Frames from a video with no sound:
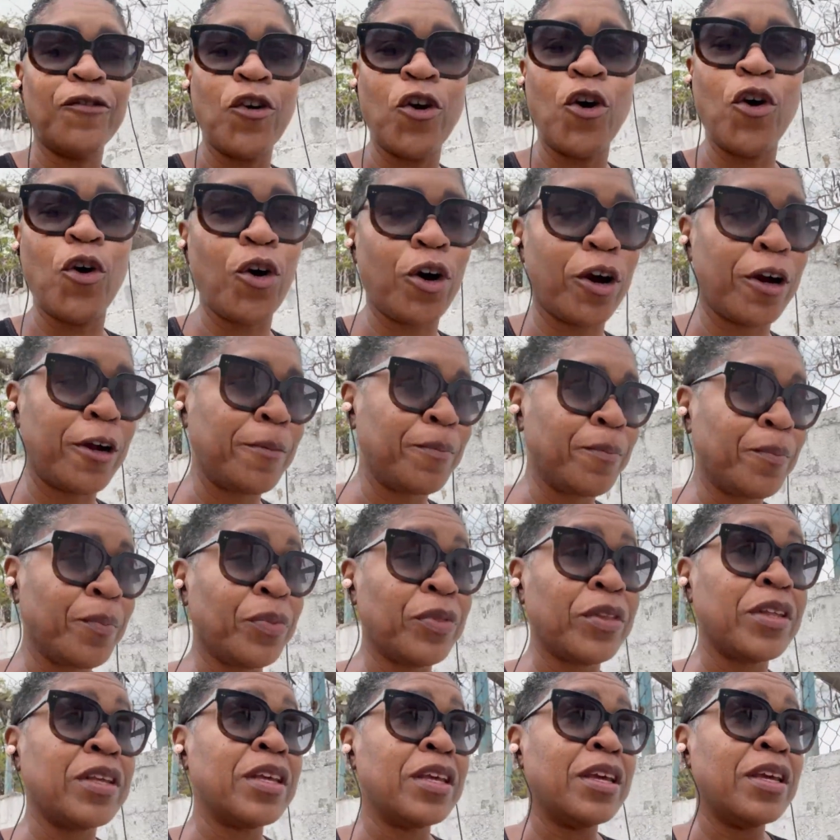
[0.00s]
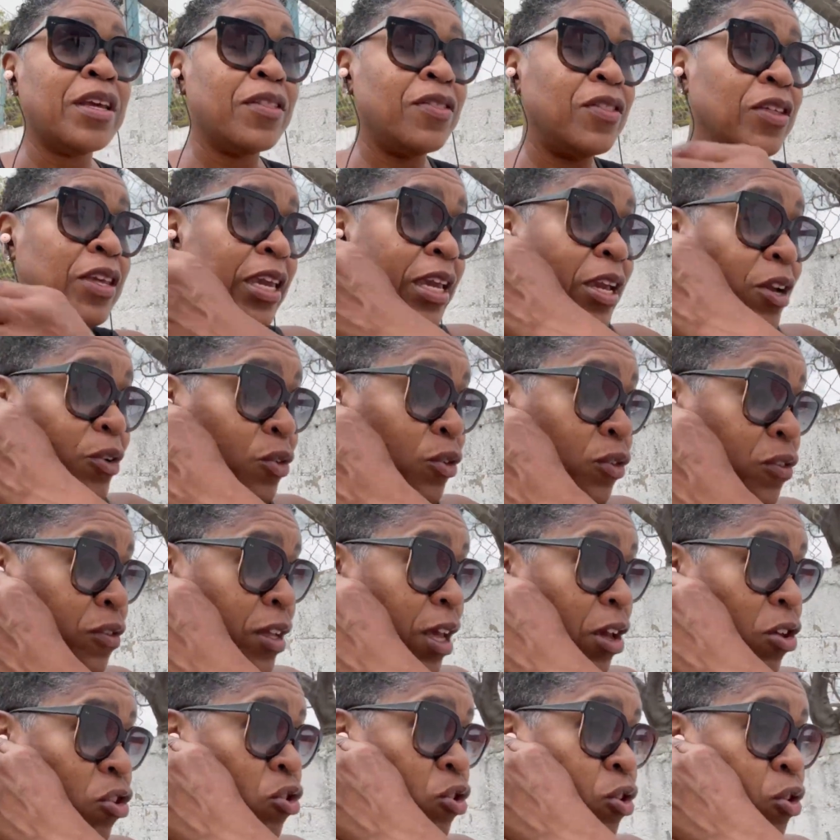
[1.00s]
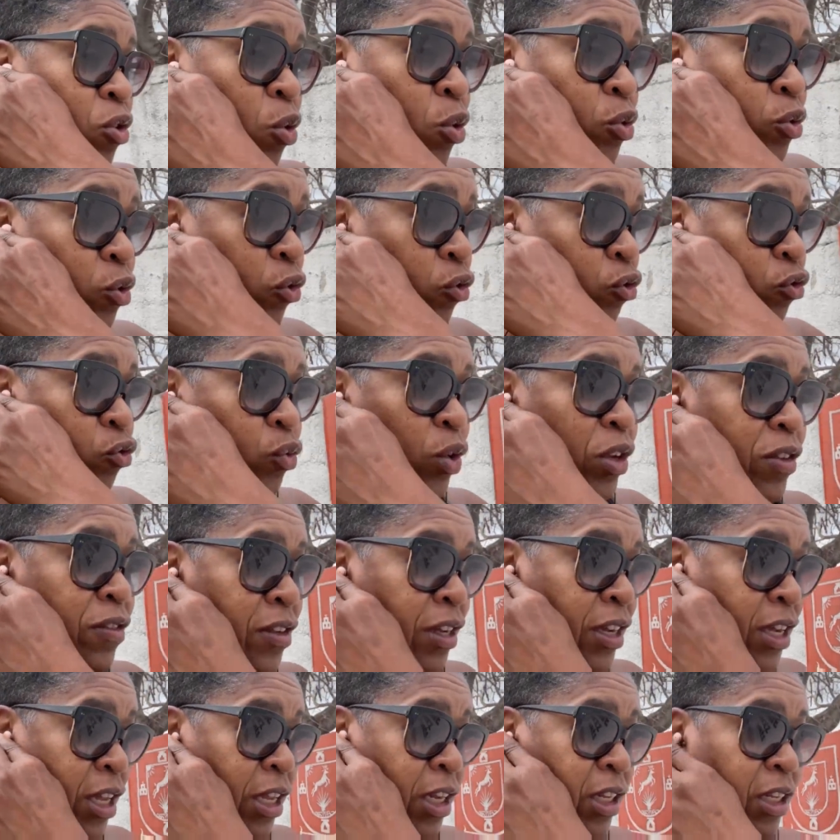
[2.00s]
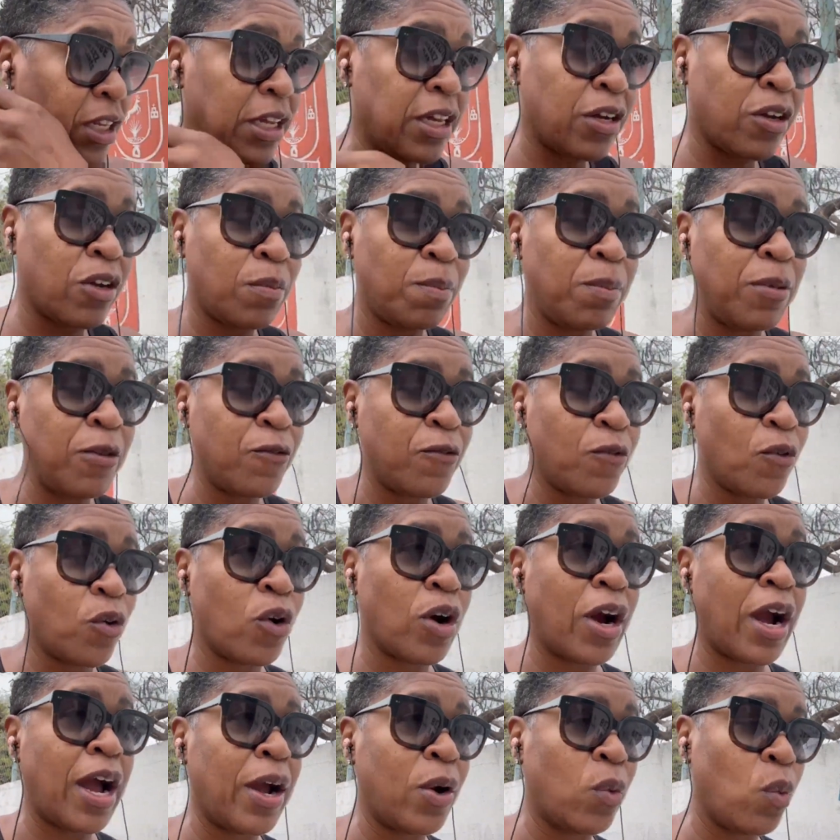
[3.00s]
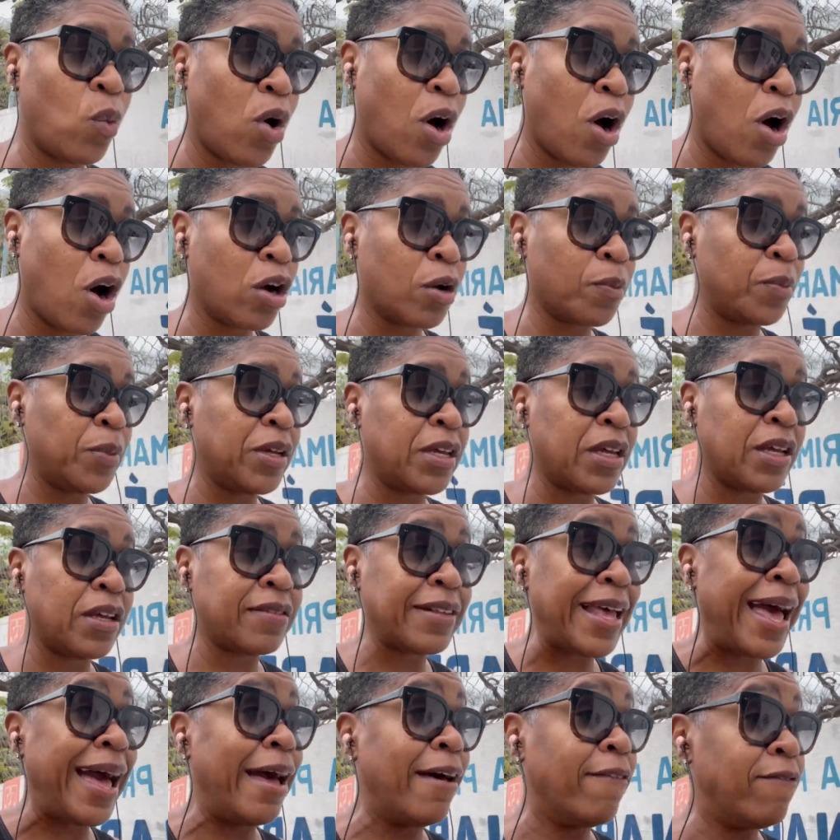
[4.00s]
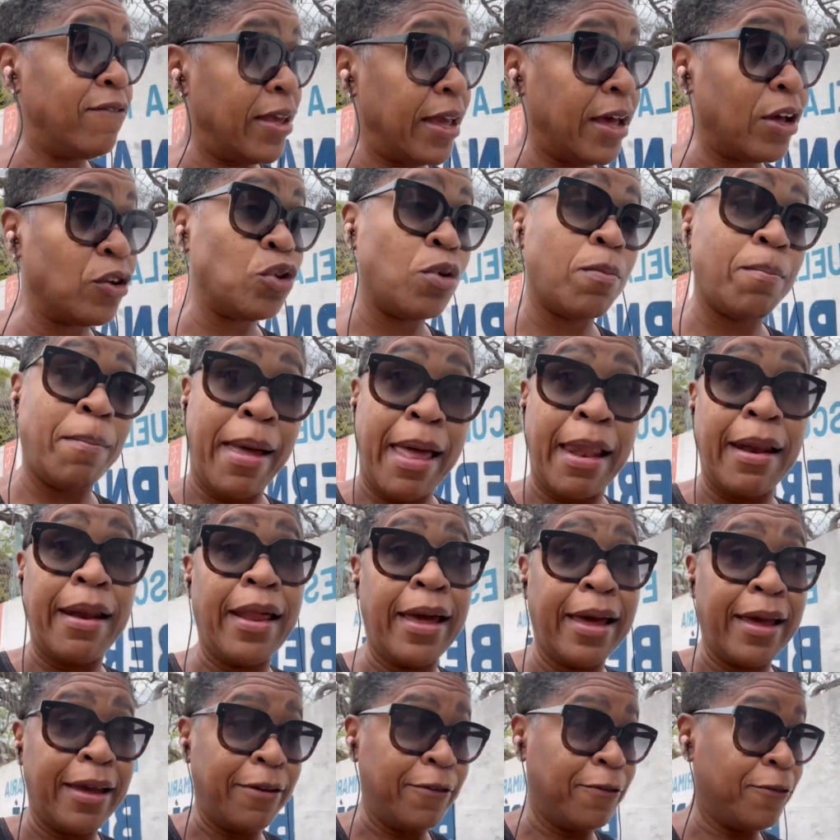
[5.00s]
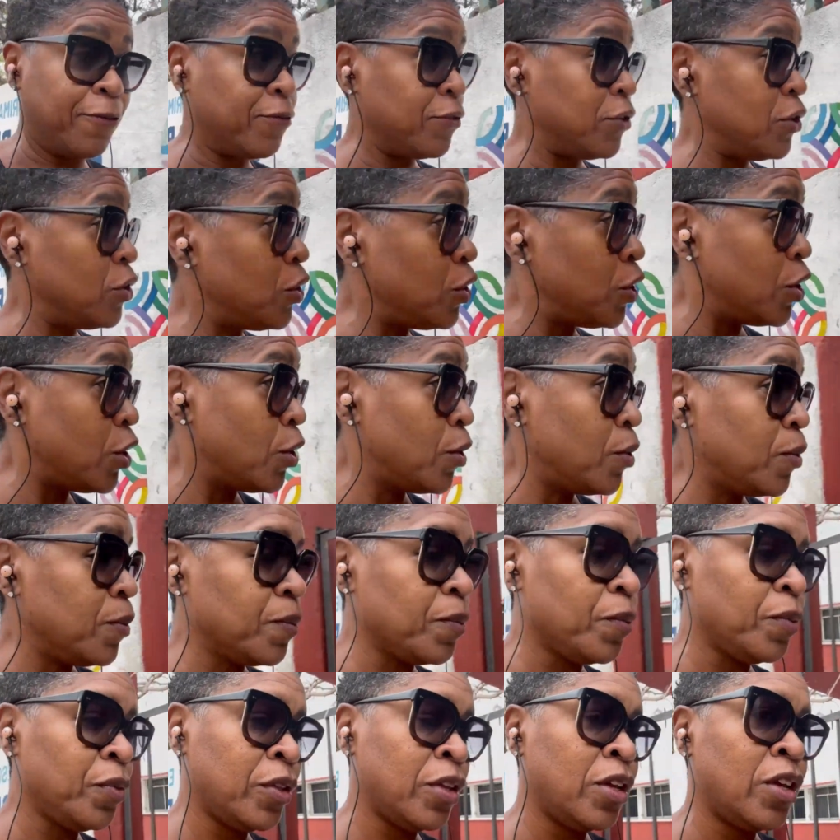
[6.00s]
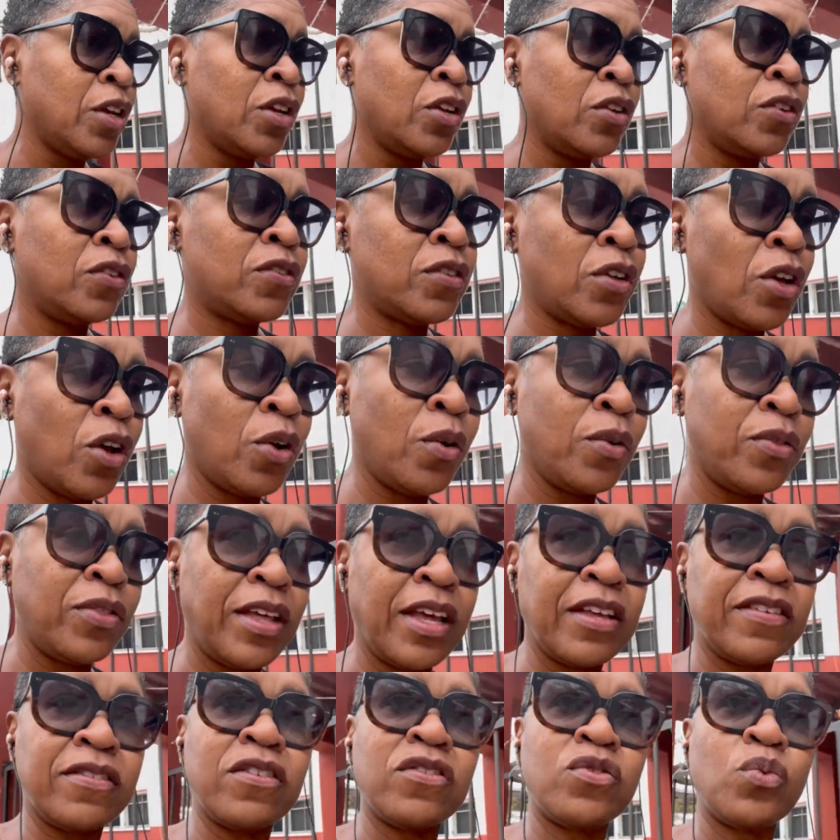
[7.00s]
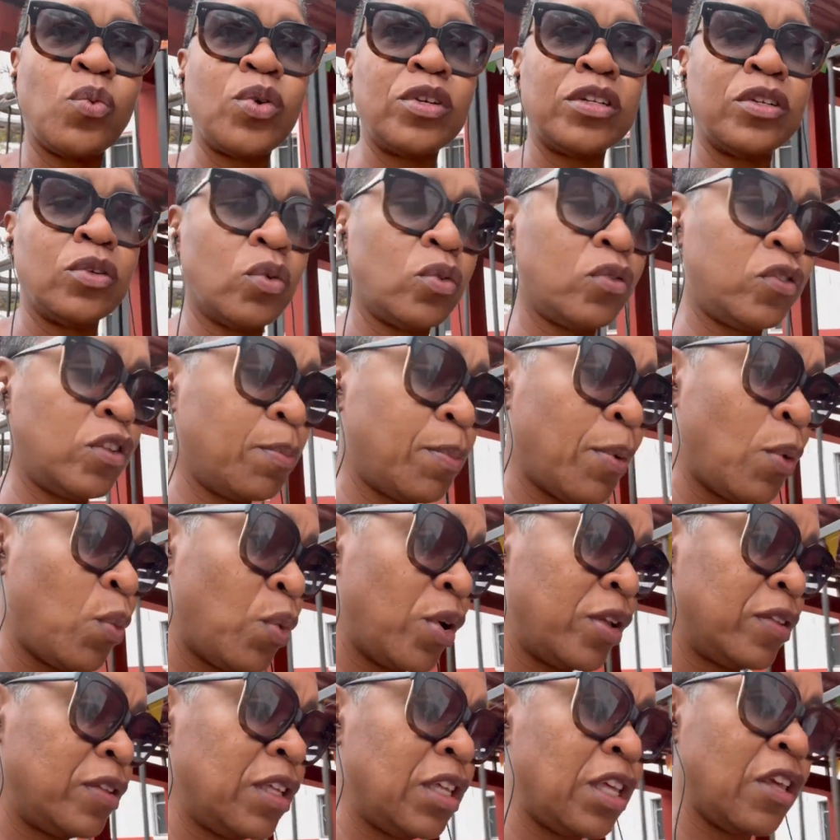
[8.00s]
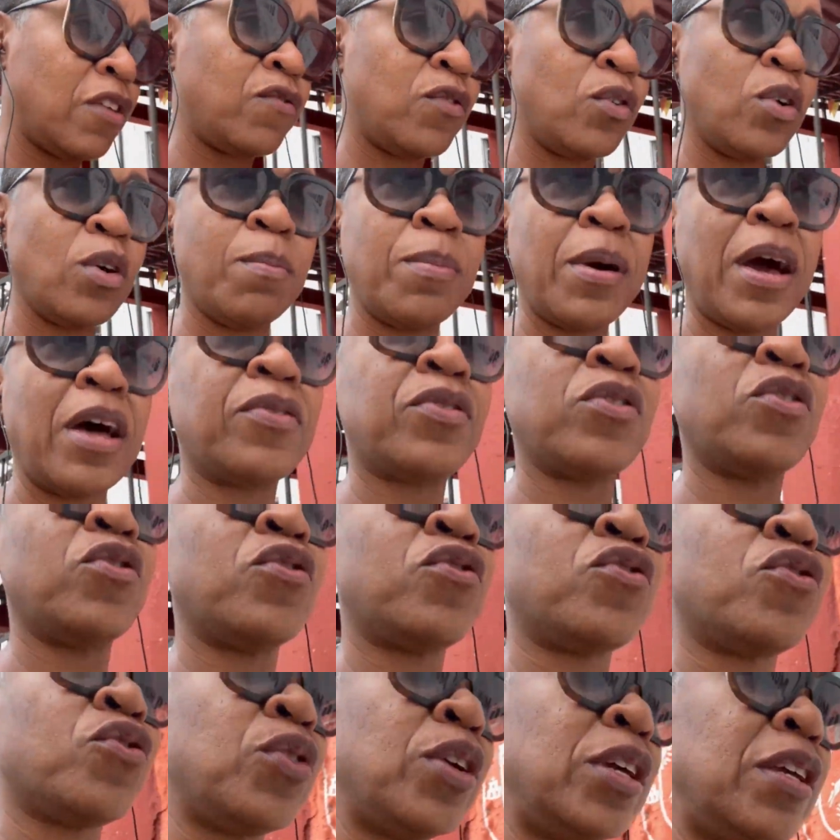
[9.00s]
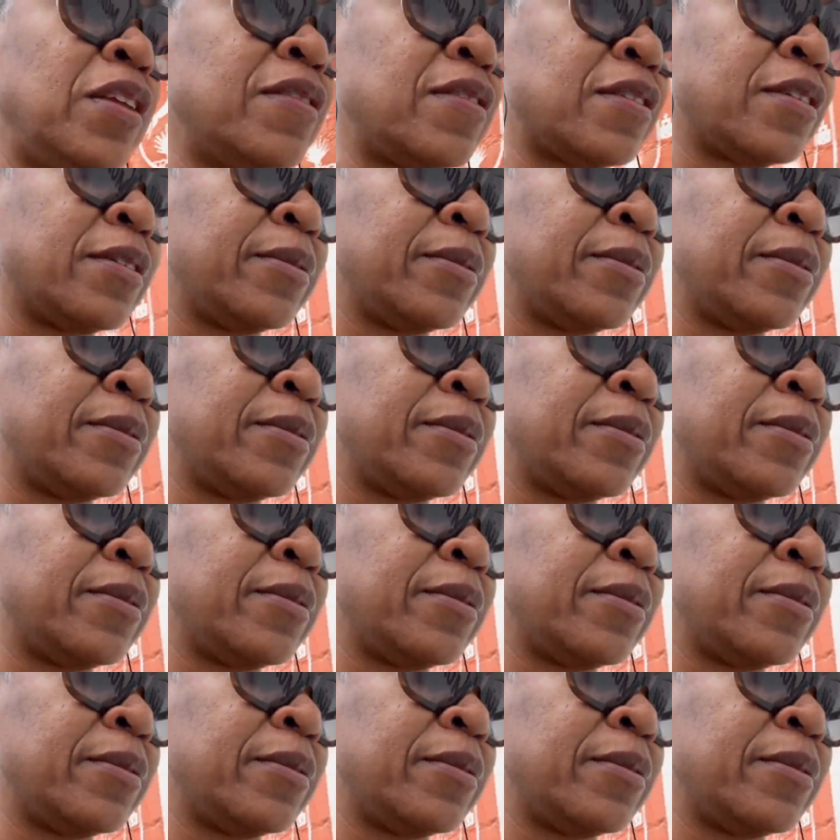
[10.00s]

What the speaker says: for the intersection or the street to clear before I walk because I value my life. So that's just one little tip I wanted to give you about the street.